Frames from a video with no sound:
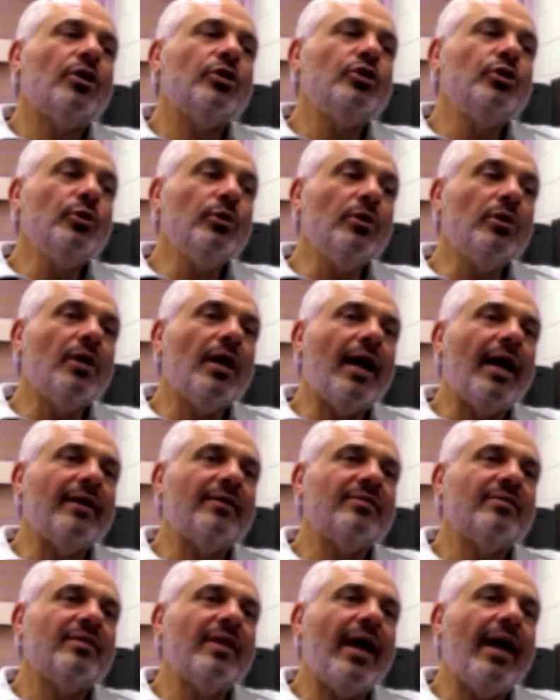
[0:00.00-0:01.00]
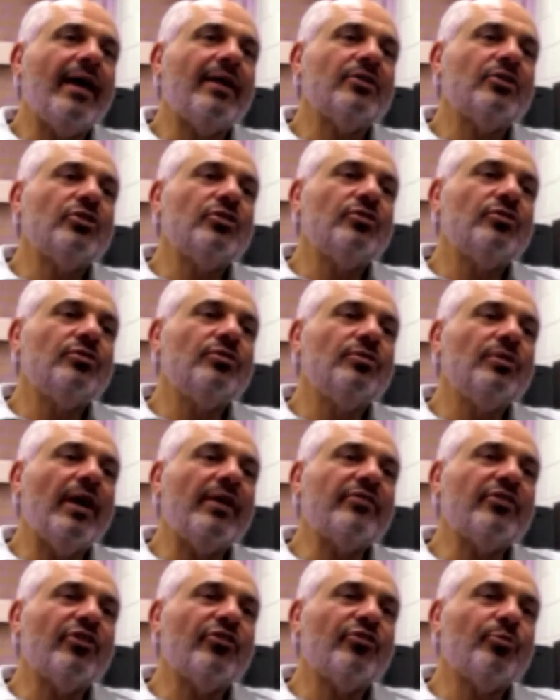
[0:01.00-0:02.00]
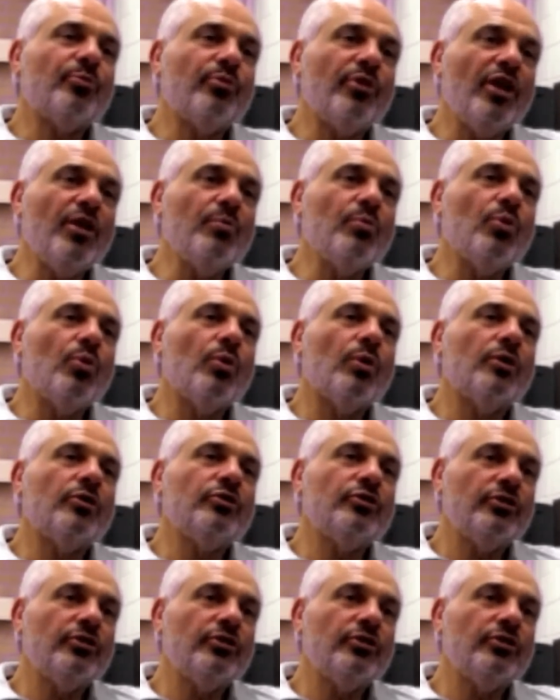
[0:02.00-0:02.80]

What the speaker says: utilize that as a springboard